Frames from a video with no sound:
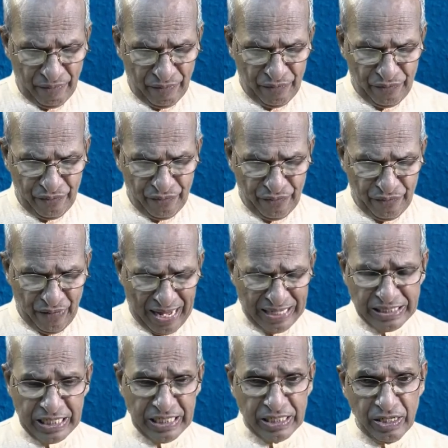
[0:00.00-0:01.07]

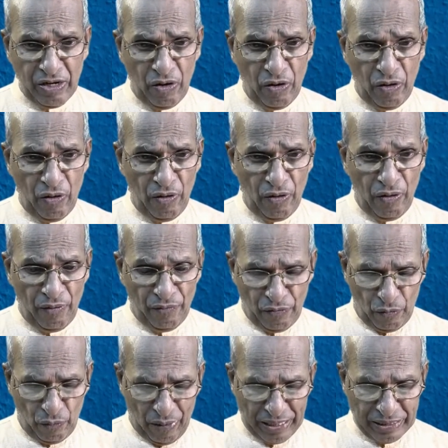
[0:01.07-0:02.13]
facet of
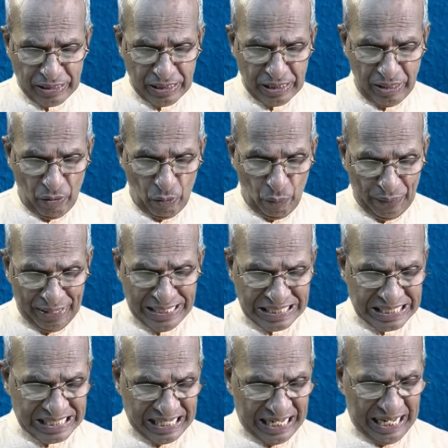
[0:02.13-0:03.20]
what we
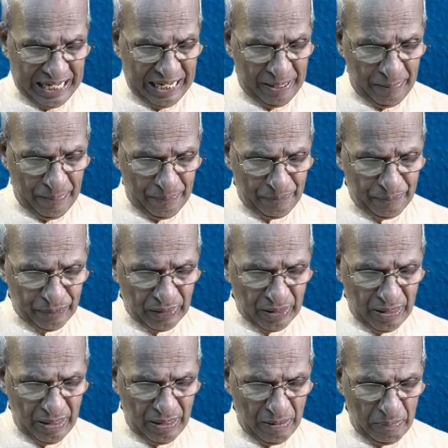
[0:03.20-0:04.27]
see
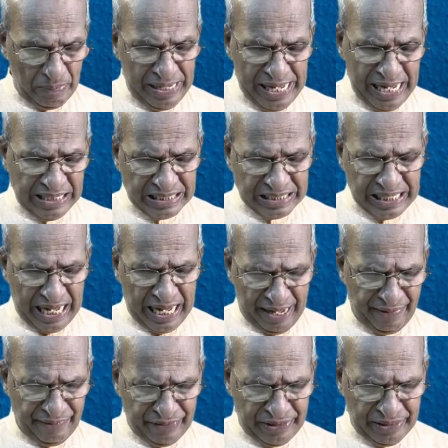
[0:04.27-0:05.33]
being
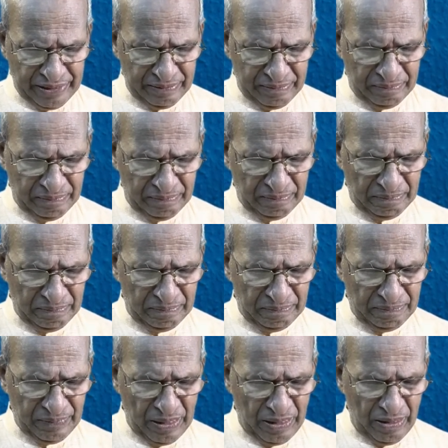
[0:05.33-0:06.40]
saved.
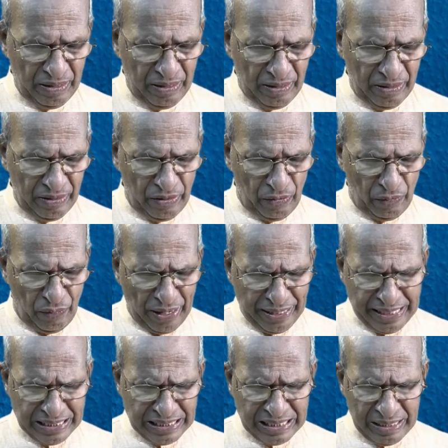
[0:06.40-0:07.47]
Now,
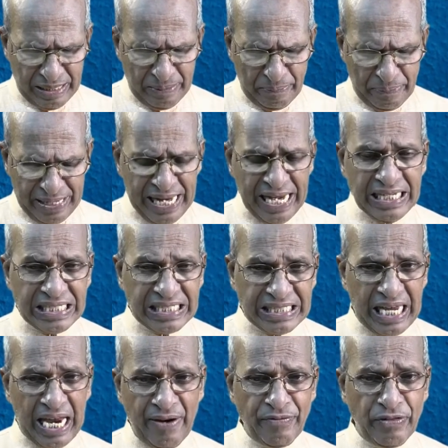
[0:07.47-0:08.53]
what does being
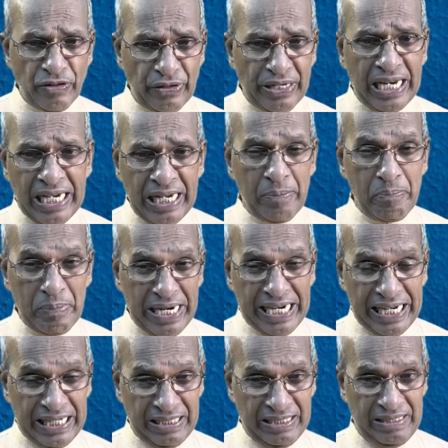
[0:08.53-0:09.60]
saved really
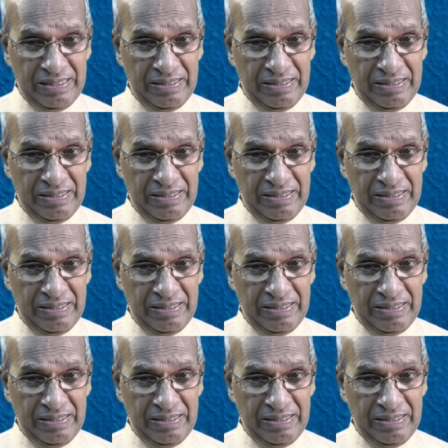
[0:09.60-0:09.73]
mean?